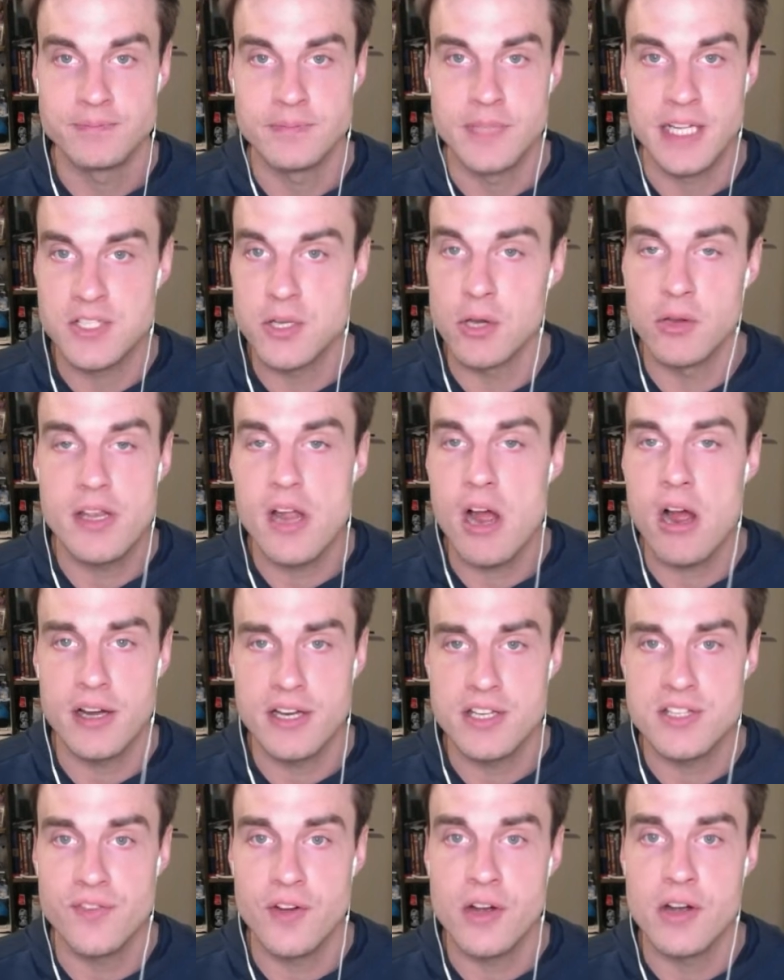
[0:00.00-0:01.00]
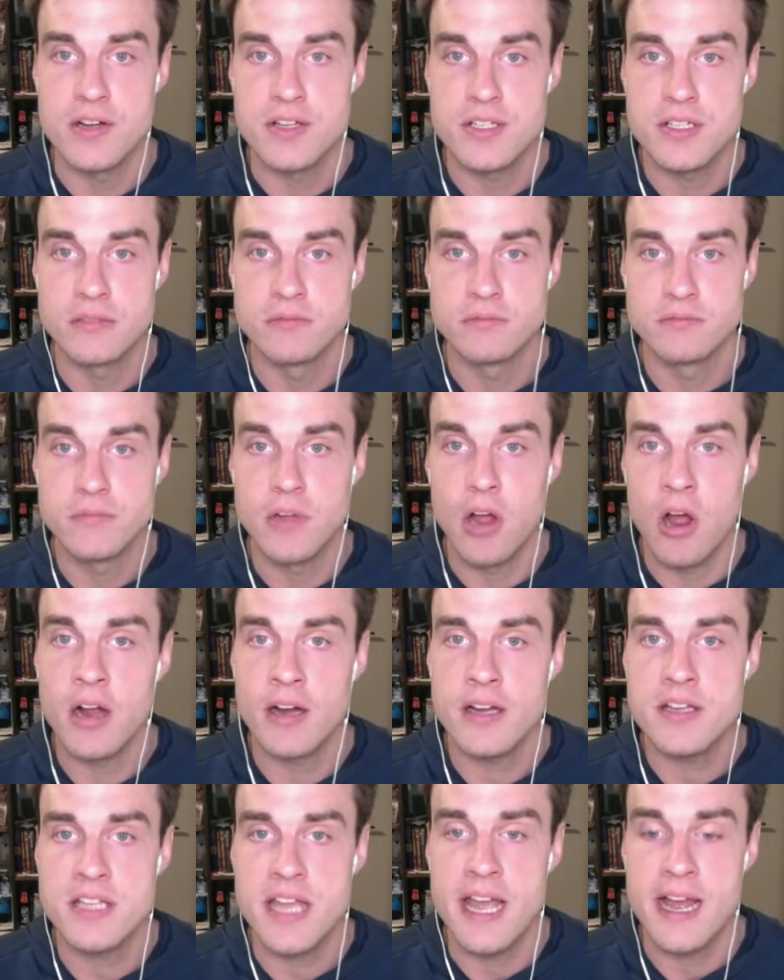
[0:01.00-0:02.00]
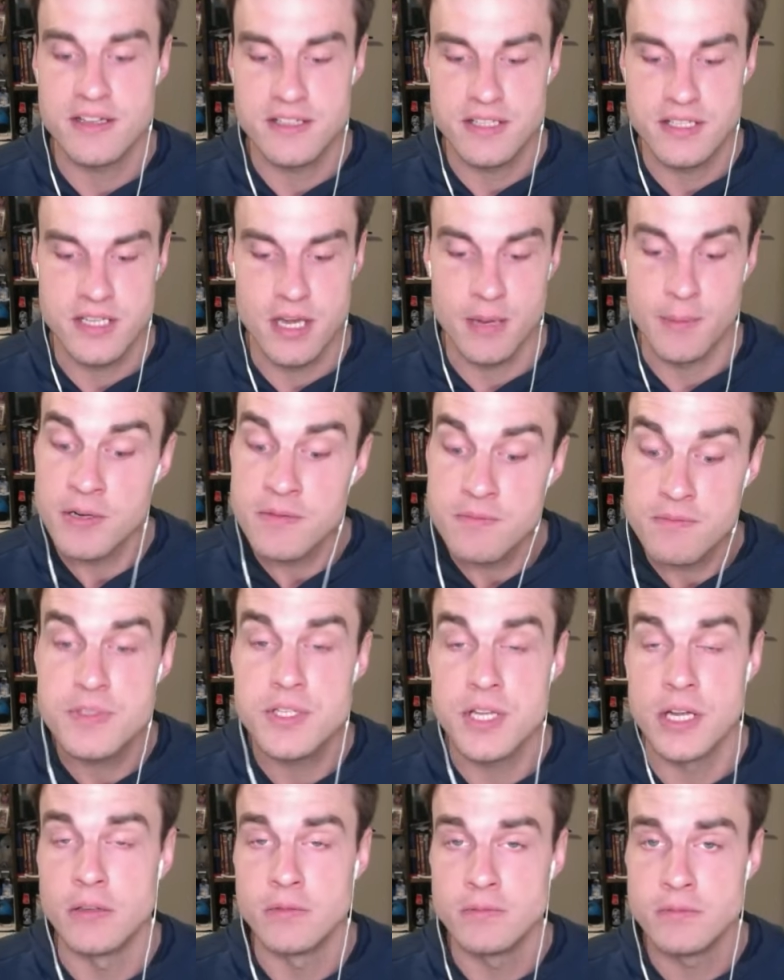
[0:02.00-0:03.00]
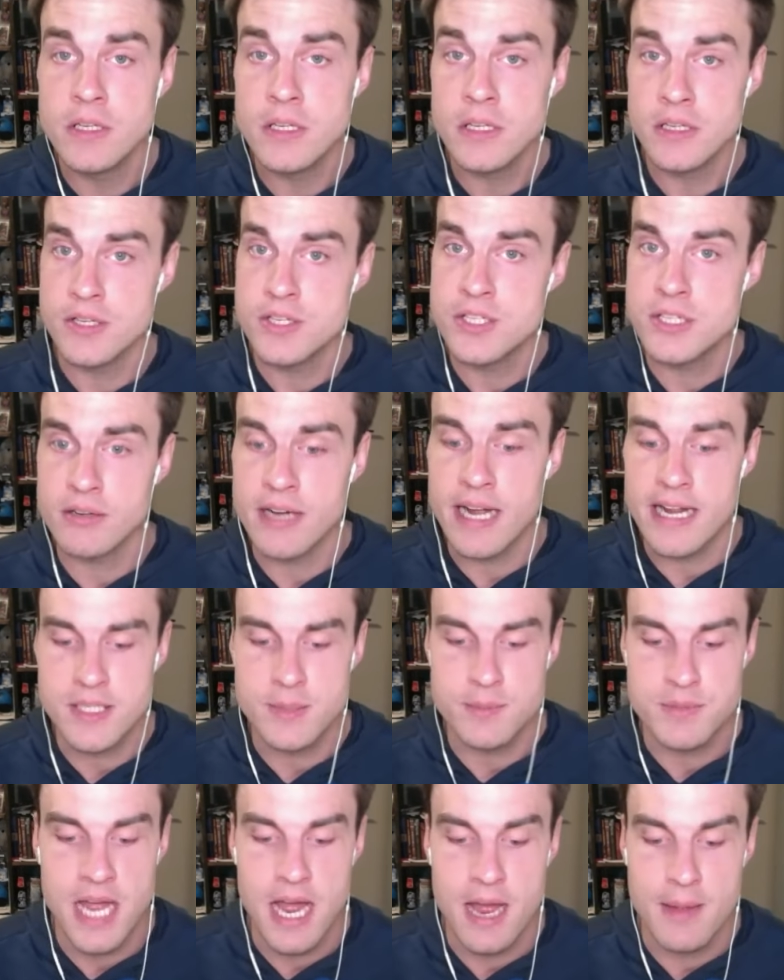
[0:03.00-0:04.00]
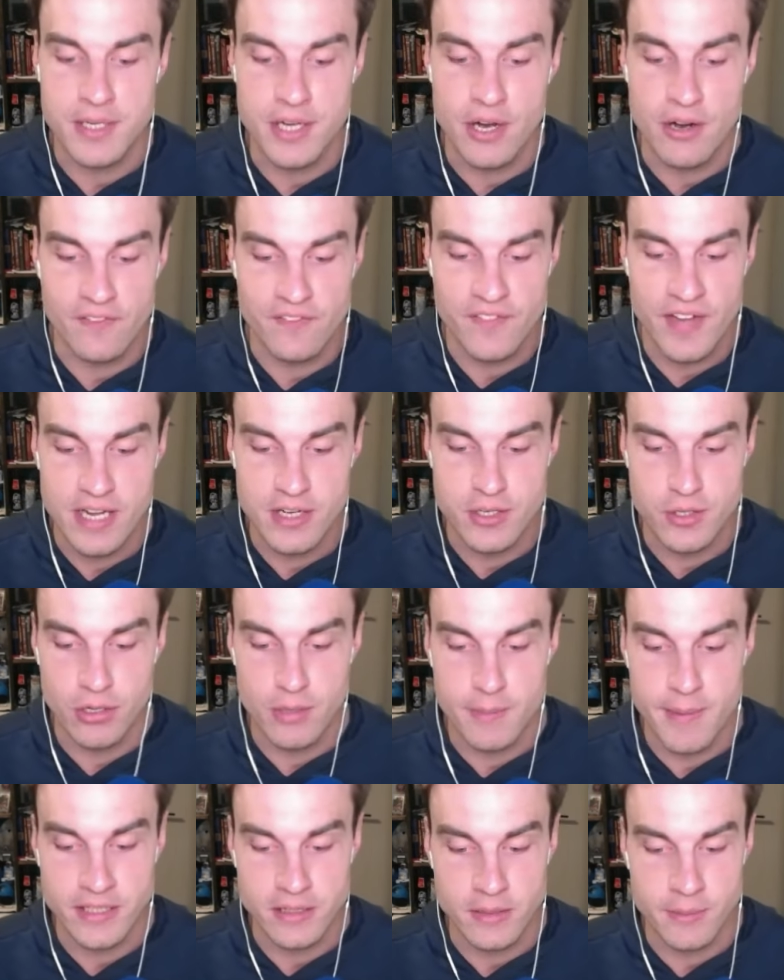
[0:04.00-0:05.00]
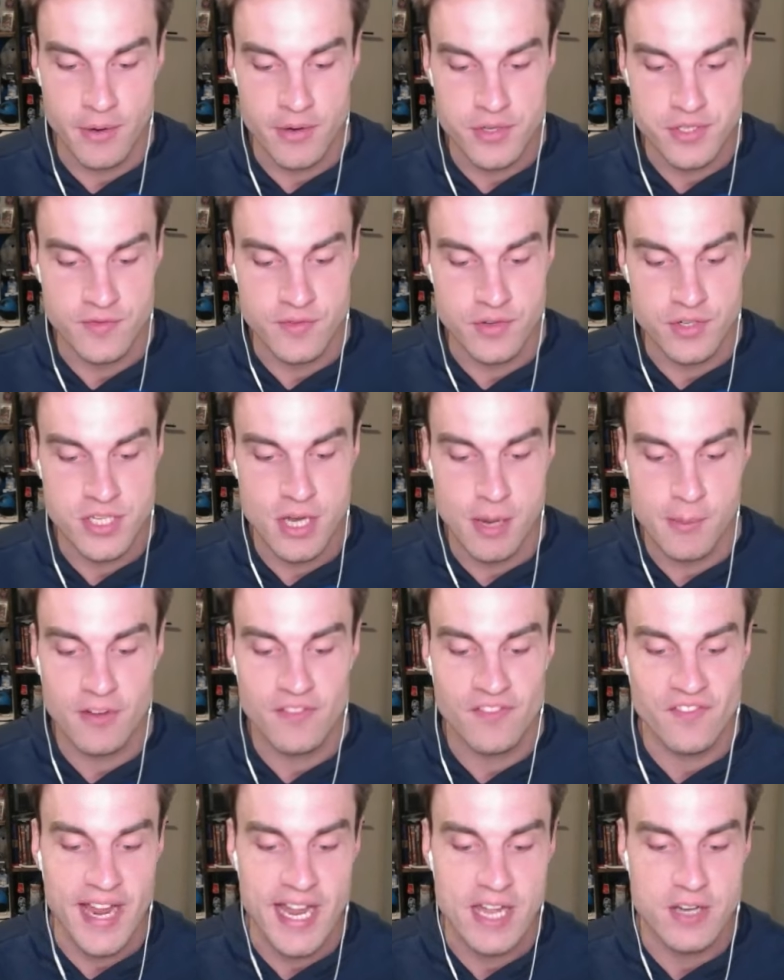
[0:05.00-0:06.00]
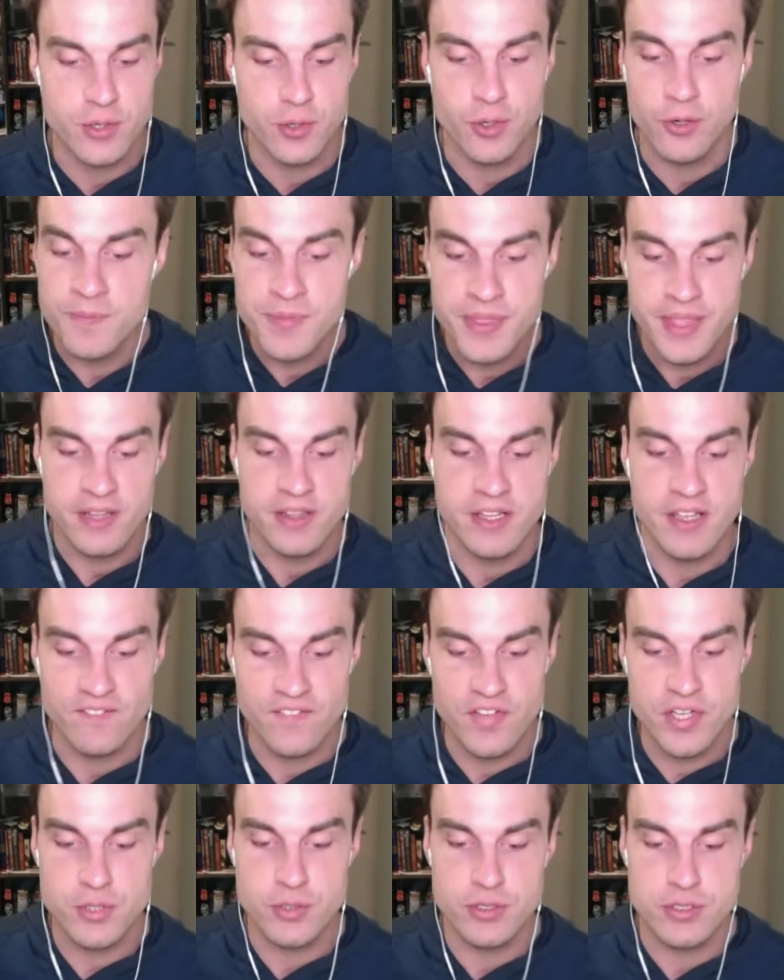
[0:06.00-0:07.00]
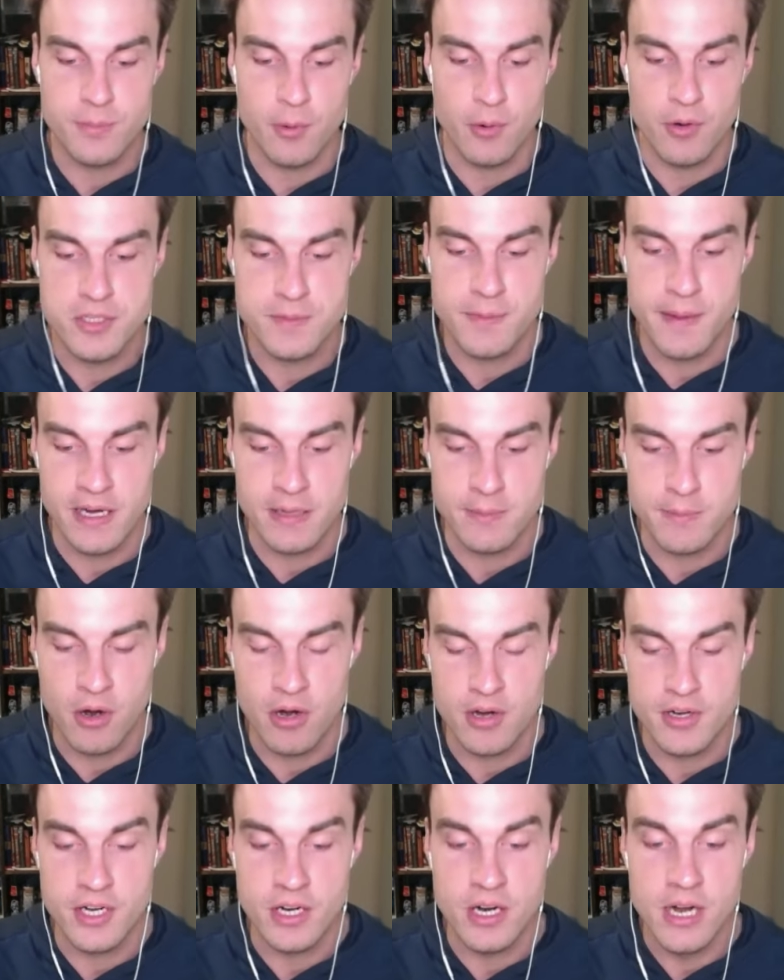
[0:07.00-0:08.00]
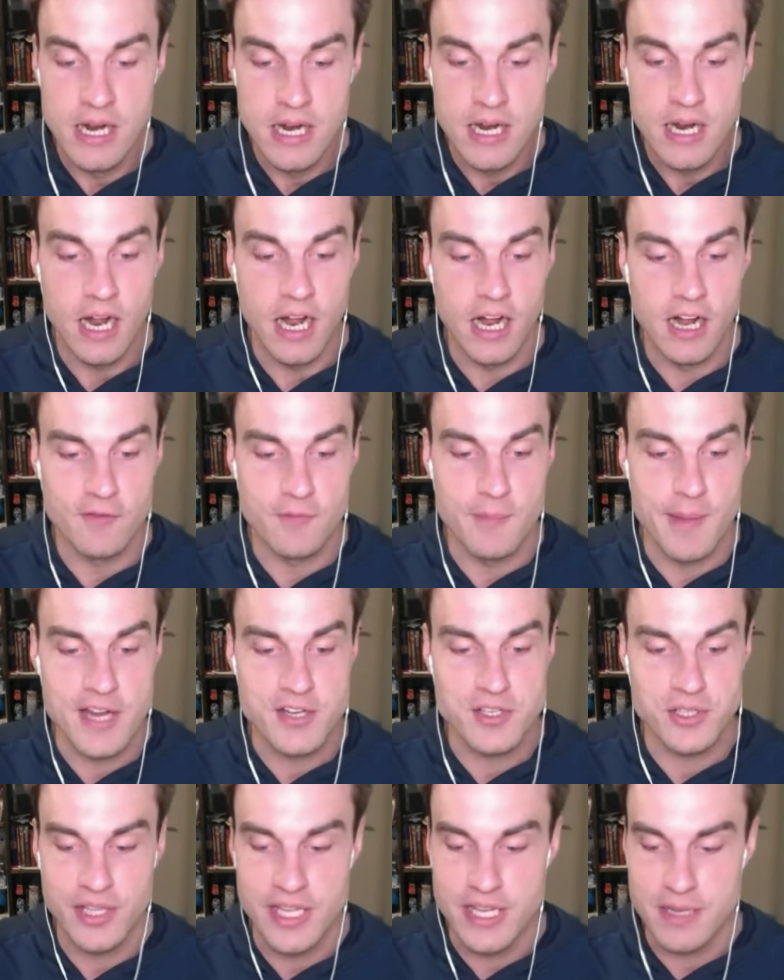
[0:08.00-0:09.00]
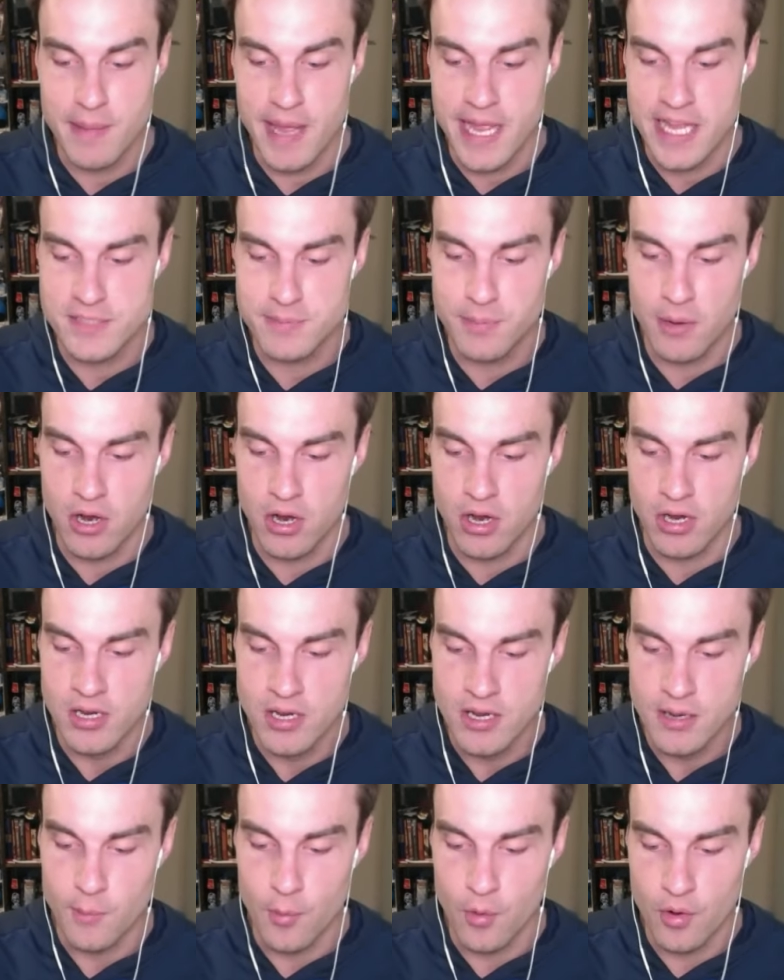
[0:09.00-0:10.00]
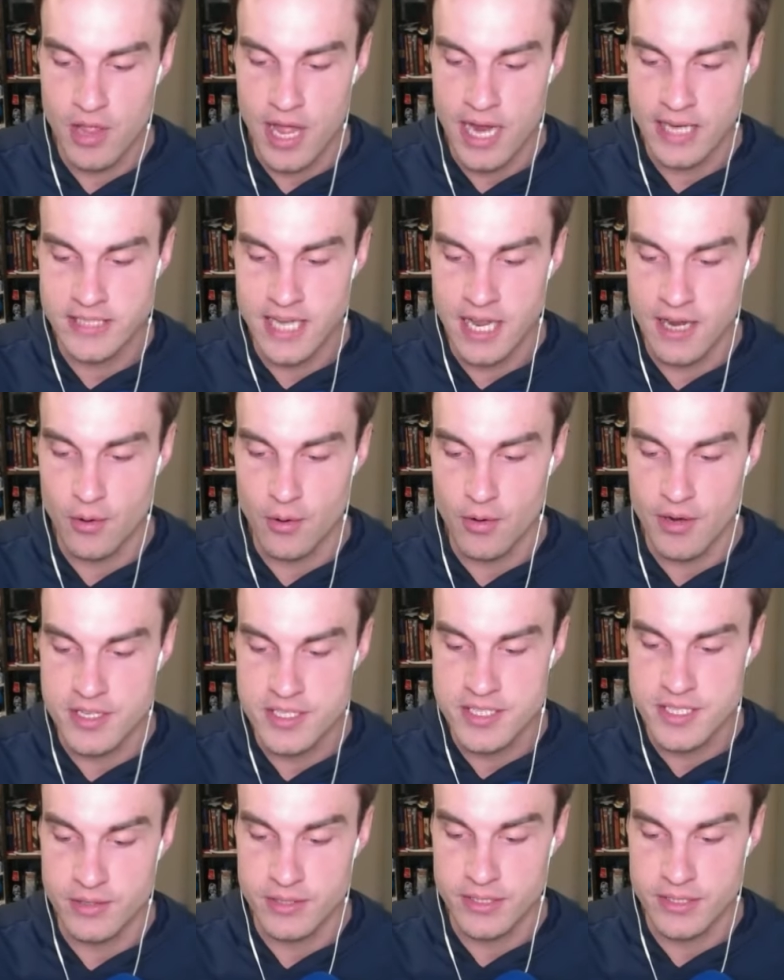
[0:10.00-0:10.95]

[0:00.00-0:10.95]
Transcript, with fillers: It's only August 1st. August counts as summer. So you still got some time to go to FanDuel and make the most of your summer. FanDuel, the official sports betting partner of Major League Baseball. More Locked On Hornets still to